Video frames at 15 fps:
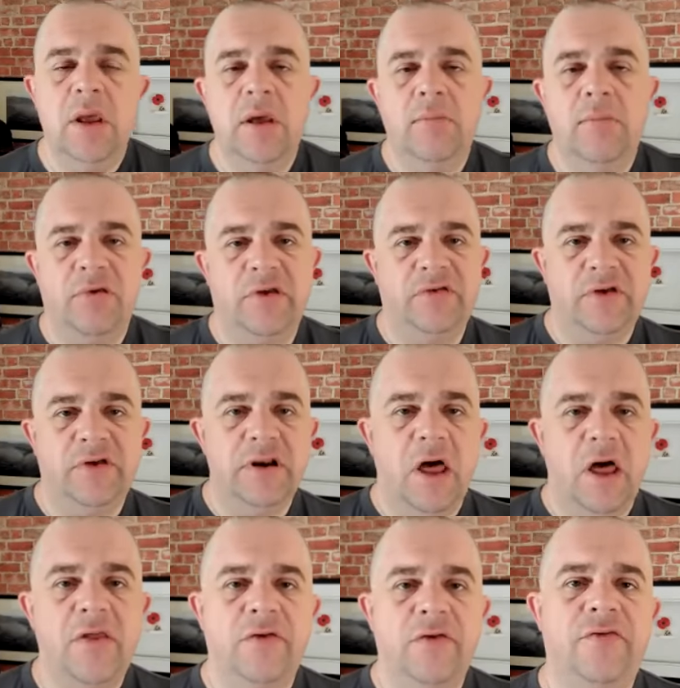But there's
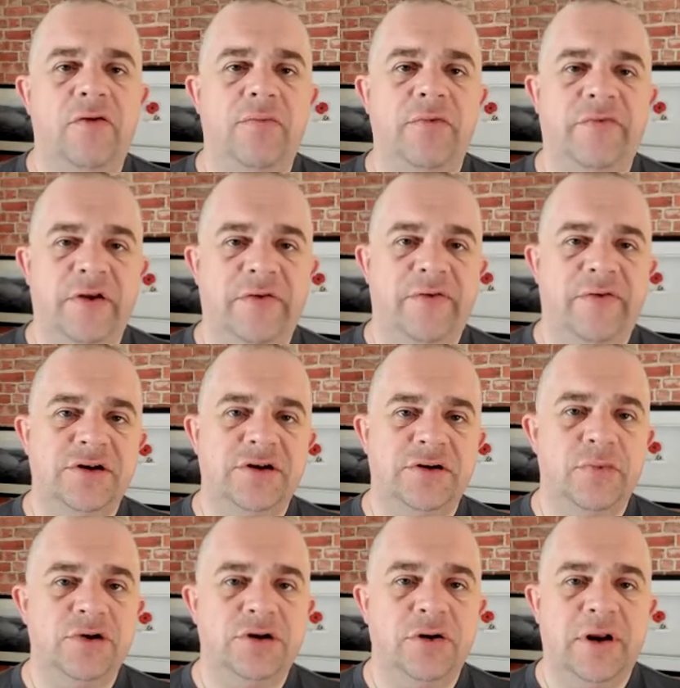another form of innovation
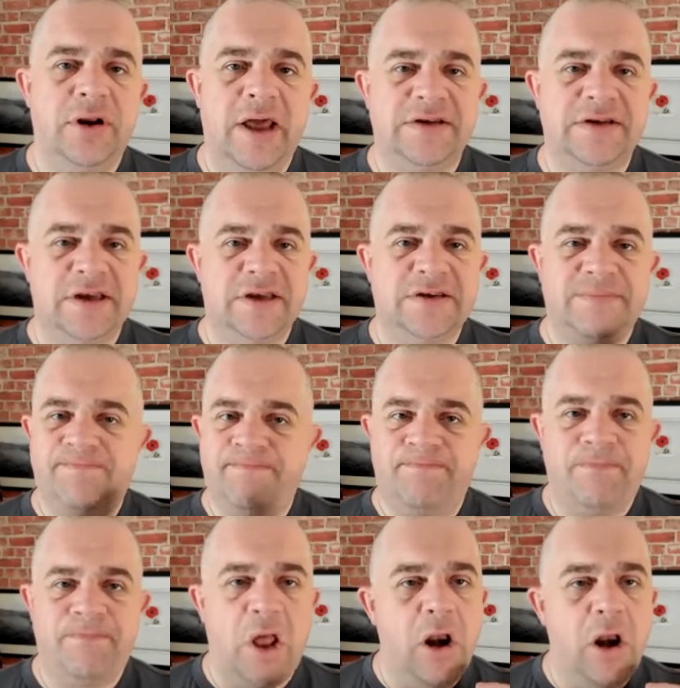which you can access
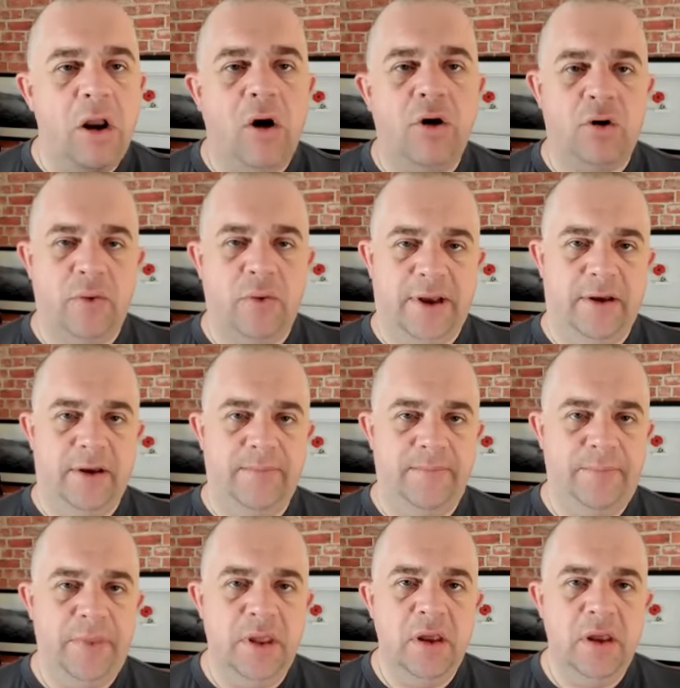a lot quicker,
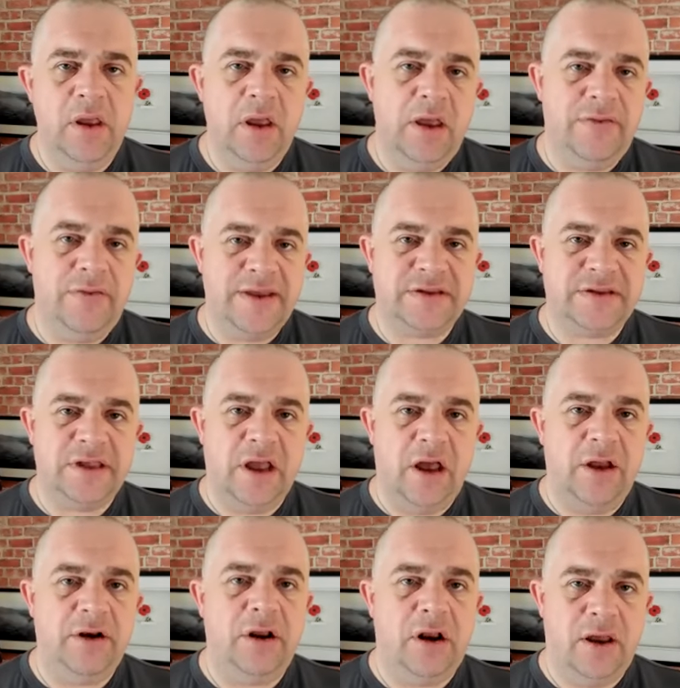and that's the
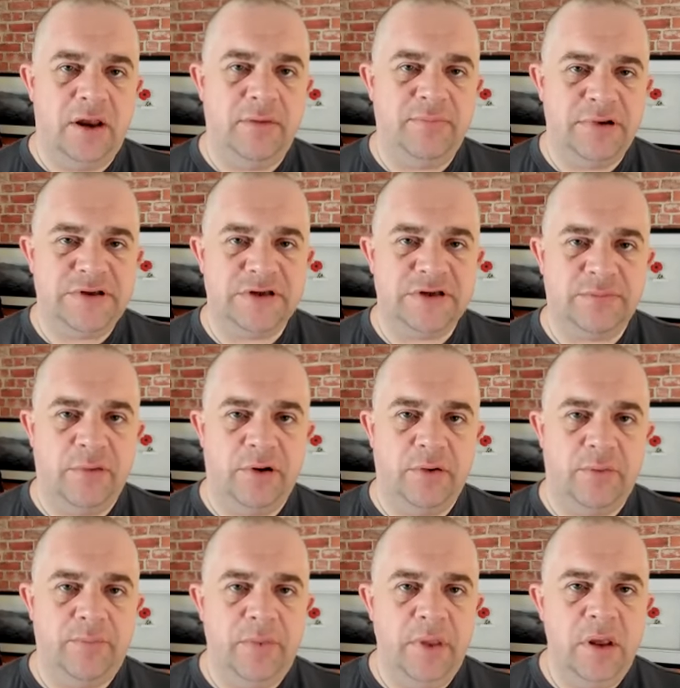underlying business model.
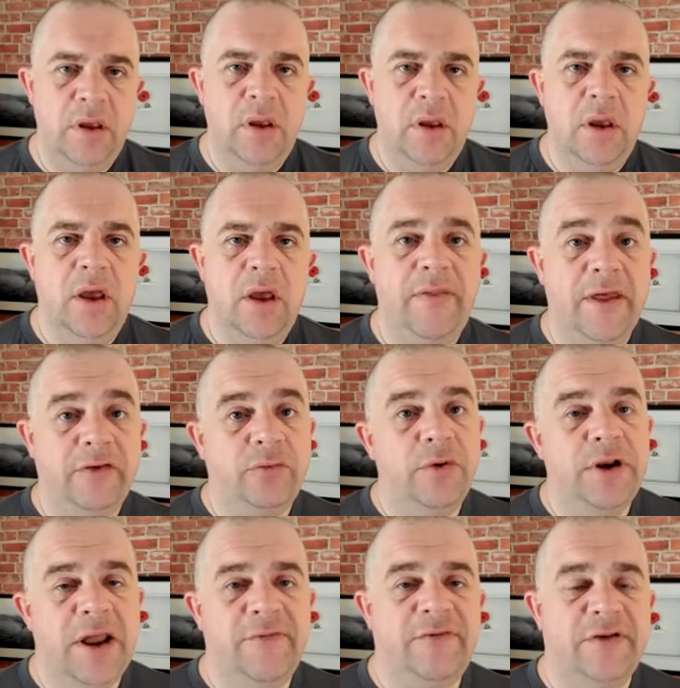And that's what
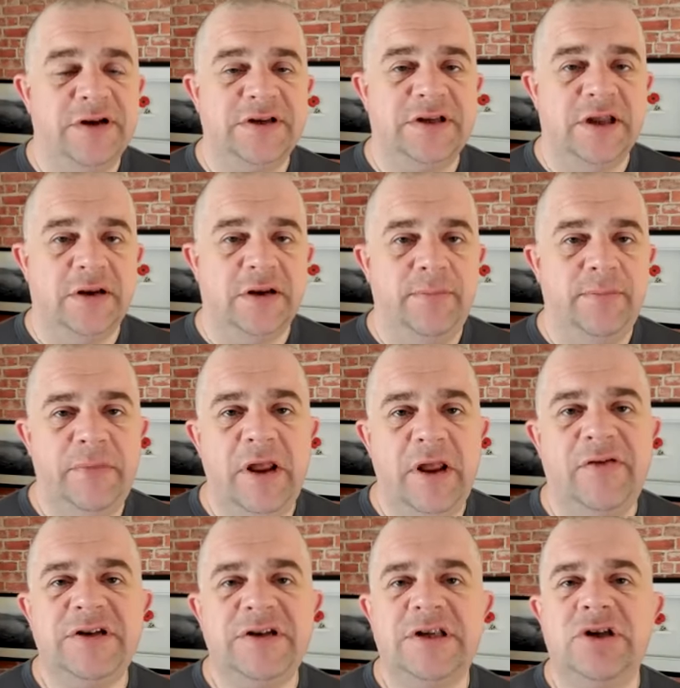Netflix did.
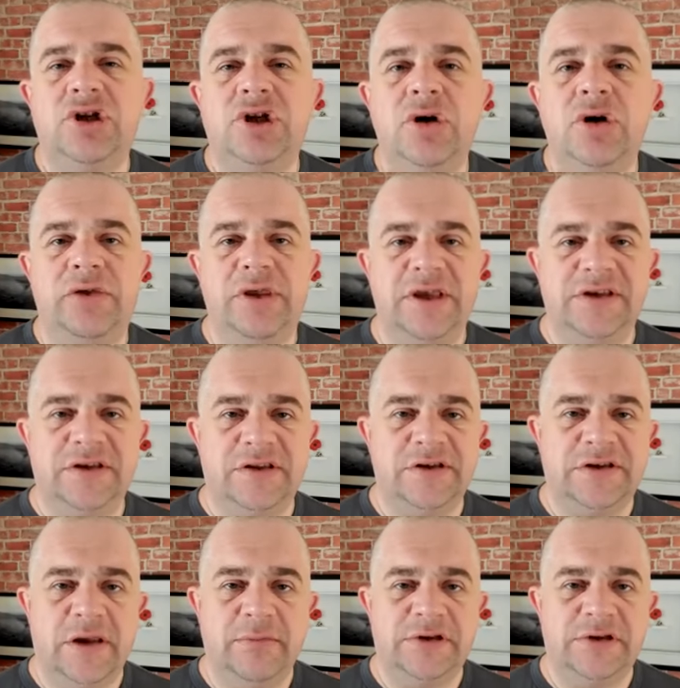Netflix did 2 things at the
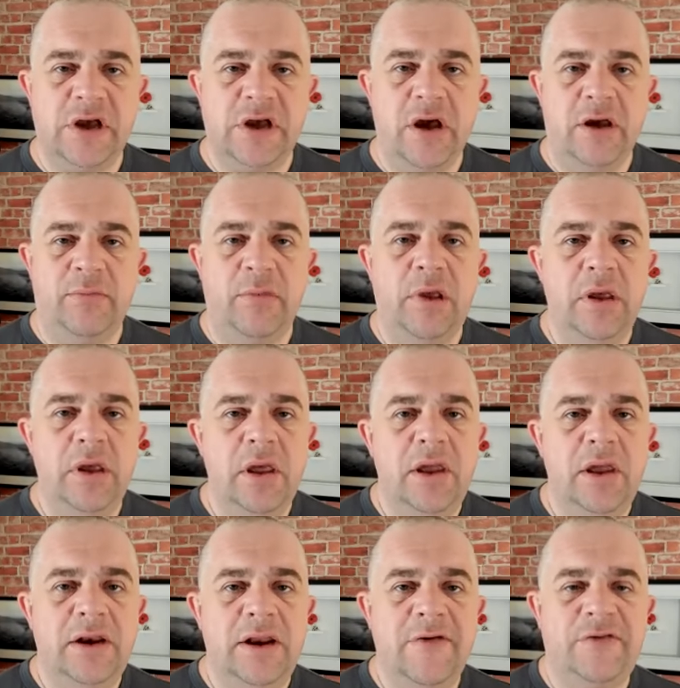same time.
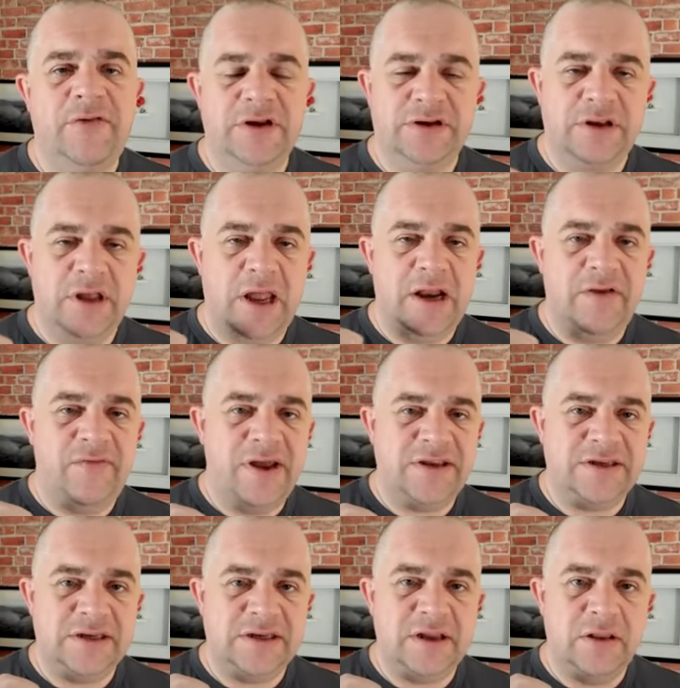Netflix
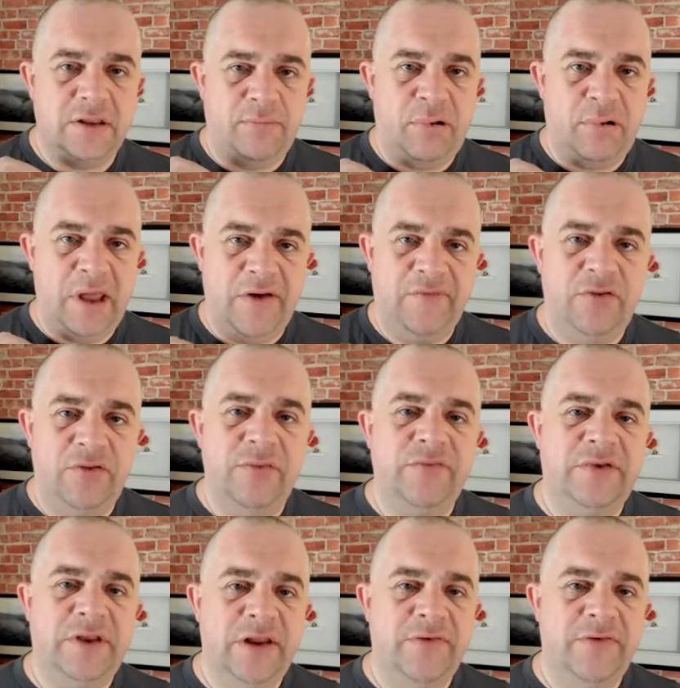innovated the platform of
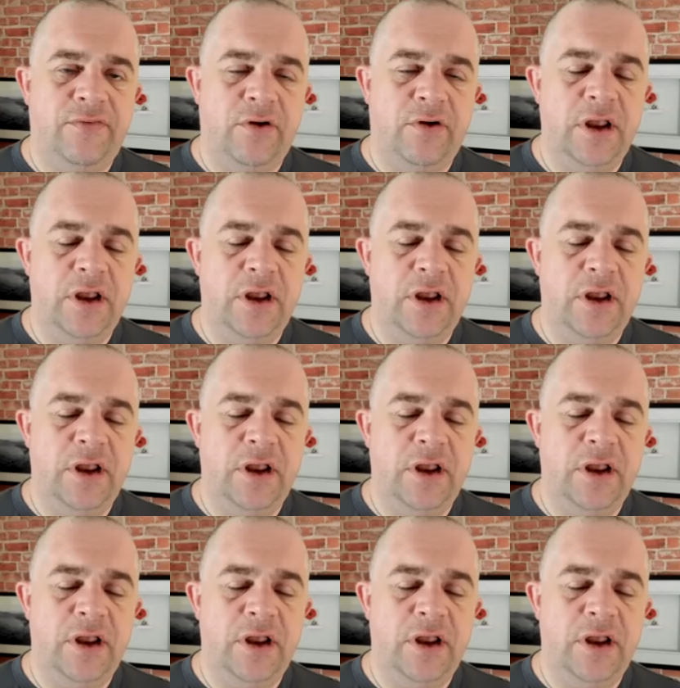delivery.